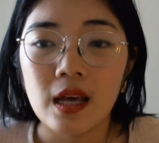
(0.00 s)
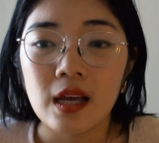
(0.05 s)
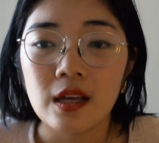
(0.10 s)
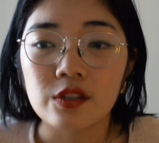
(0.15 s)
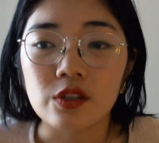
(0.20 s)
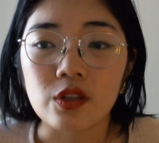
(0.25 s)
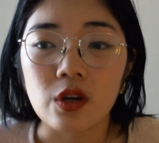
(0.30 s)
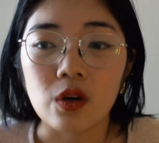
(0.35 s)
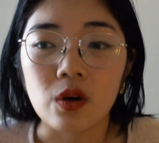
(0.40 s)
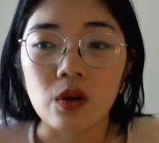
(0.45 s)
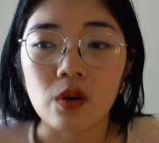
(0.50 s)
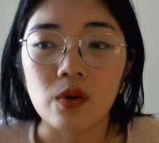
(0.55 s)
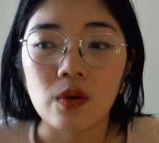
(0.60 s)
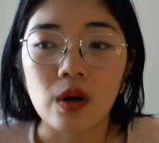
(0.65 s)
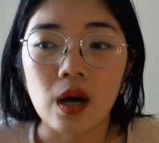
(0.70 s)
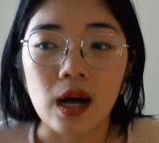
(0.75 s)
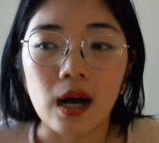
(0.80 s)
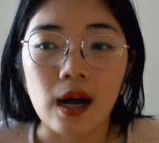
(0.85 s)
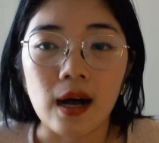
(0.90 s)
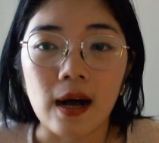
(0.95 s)

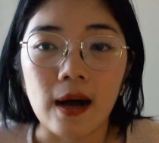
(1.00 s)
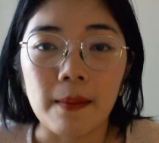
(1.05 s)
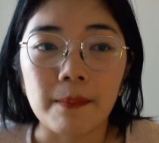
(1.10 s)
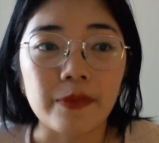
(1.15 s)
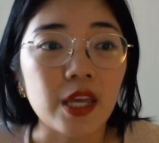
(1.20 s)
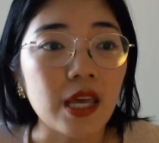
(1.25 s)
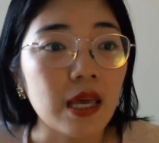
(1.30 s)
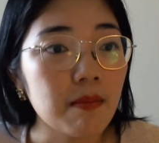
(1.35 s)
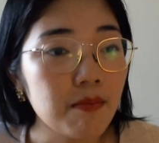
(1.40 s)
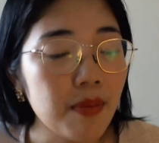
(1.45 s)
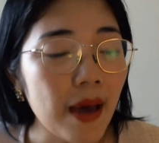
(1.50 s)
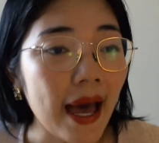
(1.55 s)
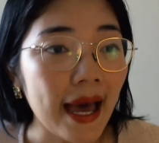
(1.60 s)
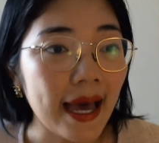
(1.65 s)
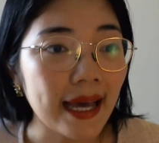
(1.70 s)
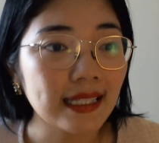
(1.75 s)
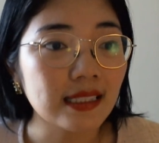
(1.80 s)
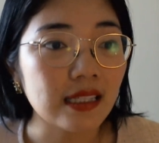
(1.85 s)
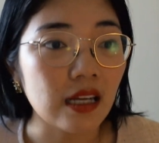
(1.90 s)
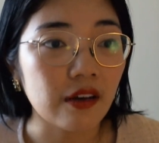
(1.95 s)
So the
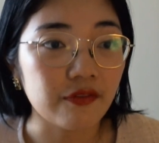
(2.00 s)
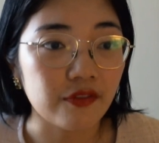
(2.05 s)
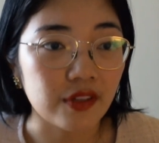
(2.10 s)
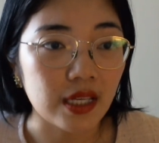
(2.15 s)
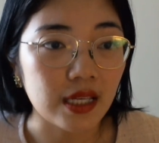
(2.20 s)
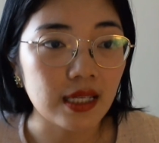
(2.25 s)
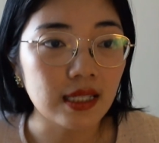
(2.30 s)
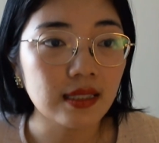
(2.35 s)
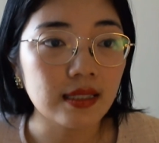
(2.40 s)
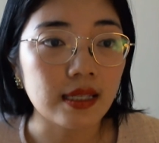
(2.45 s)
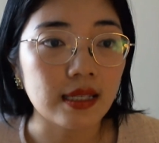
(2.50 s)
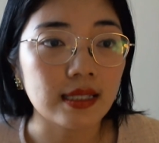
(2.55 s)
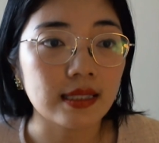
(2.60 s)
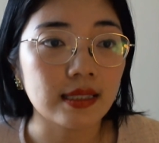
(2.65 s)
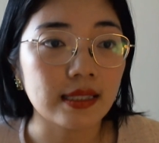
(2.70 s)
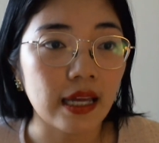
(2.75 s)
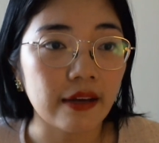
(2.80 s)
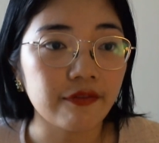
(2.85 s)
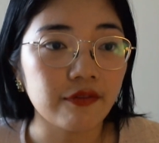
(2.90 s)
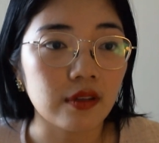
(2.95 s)
impacts of this is
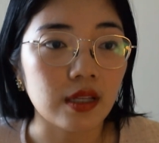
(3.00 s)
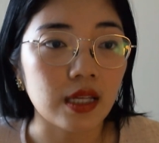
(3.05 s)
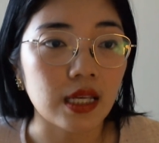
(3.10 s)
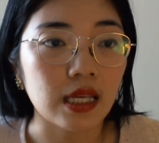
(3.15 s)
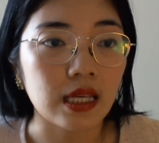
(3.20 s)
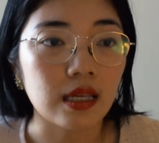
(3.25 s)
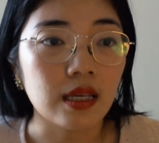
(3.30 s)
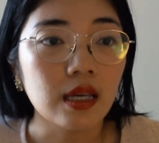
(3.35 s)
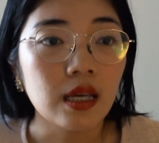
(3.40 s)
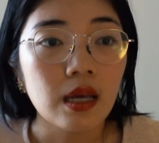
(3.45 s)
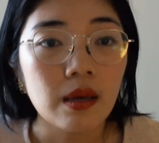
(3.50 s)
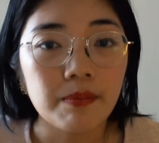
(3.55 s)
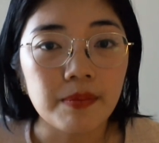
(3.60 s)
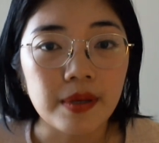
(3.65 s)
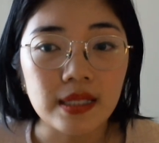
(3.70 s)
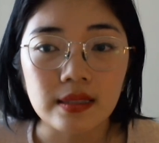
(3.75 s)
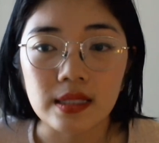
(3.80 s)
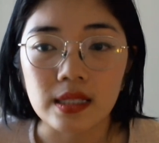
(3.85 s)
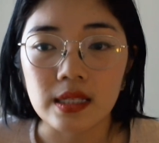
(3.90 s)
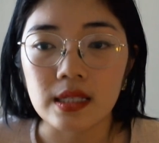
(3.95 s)
definitely
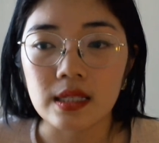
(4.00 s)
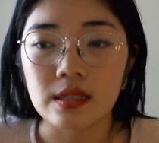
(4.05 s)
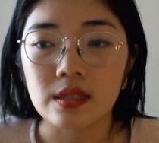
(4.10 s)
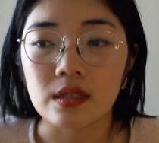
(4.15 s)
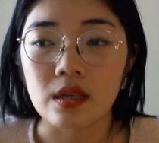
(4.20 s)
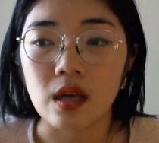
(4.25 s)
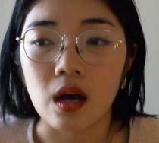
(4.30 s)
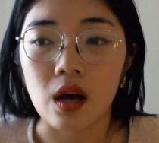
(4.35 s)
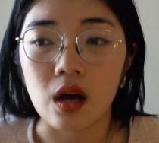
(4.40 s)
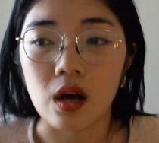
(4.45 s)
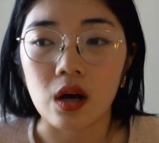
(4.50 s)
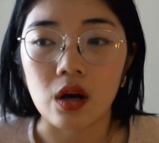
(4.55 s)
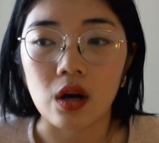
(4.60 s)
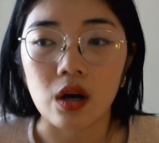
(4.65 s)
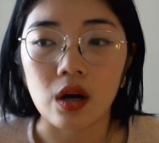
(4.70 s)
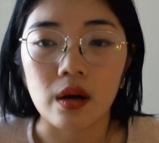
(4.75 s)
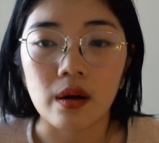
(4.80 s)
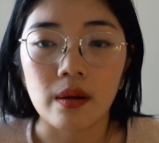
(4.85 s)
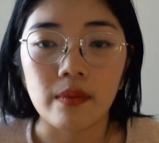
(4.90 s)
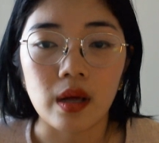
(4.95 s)
business
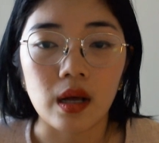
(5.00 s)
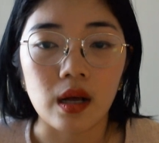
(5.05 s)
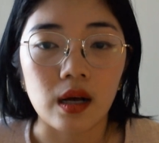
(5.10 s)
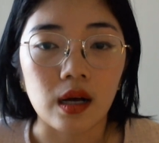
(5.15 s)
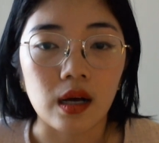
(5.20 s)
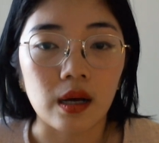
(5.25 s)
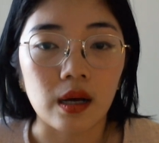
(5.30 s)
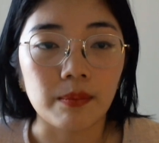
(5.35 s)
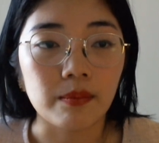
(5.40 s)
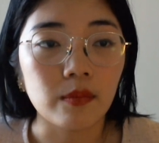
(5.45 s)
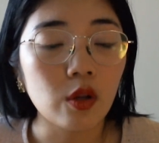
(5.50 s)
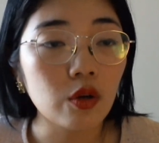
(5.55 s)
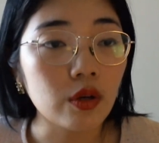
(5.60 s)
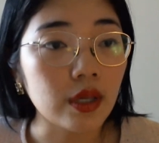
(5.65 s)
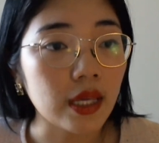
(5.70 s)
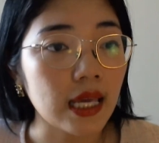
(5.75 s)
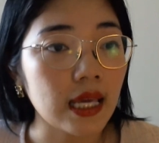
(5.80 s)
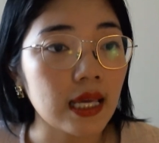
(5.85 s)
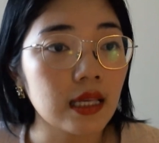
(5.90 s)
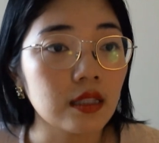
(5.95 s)
are
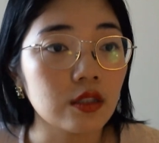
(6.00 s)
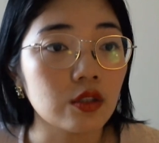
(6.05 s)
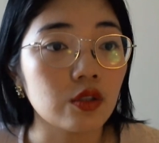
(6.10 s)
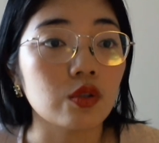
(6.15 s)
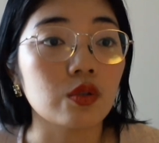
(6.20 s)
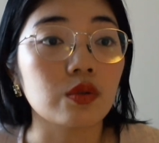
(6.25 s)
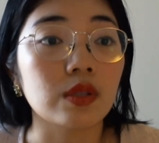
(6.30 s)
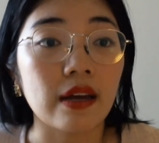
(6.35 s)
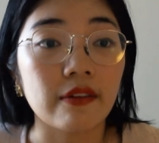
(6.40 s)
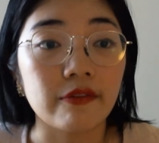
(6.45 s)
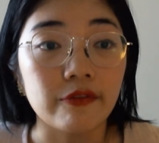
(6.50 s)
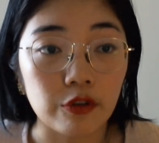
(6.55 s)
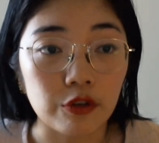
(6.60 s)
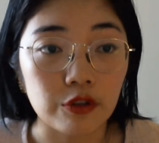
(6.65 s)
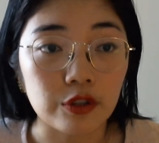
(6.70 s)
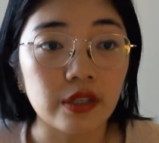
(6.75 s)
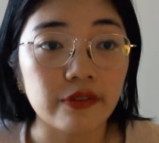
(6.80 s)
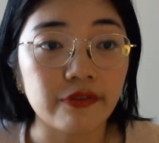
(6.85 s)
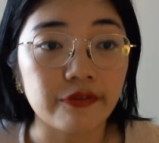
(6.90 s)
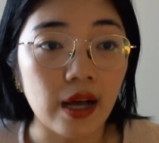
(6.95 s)
looking to
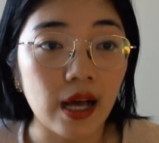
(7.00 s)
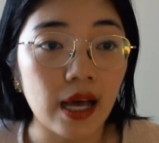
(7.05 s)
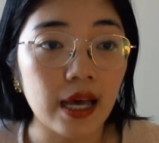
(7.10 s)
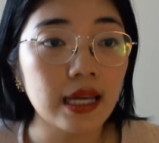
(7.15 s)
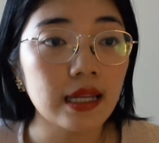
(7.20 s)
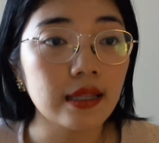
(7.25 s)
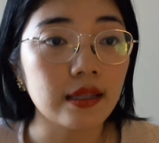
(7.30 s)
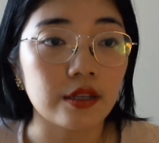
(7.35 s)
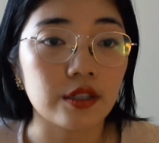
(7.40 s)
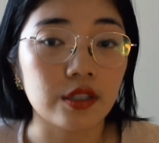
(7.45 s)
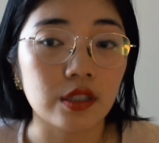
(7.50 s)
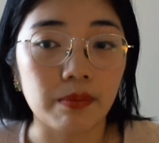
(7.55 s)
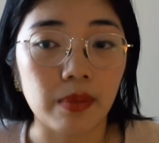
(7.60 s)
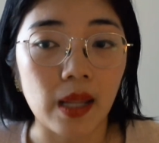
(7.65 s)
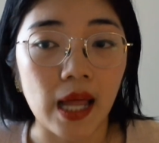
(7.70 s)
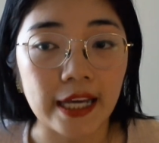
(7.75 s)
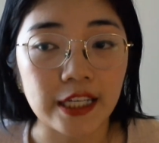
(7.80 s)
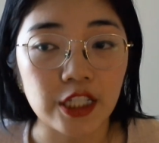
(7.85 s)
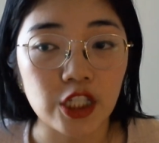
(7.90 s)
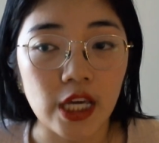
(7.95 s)
diversify their
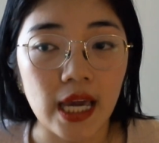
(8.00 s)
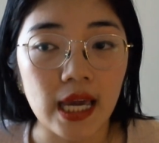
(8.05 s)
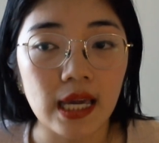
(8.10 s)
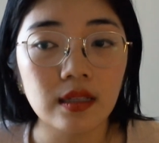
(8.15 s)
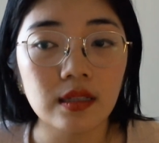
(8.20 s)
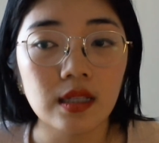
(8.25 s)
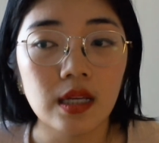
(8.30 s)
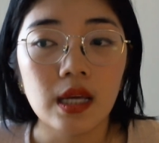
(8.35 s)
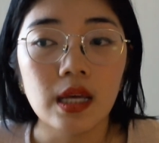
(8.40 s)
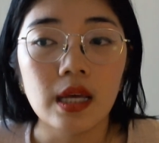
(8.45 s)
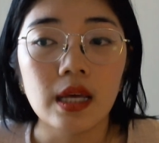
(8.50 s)
supply chain.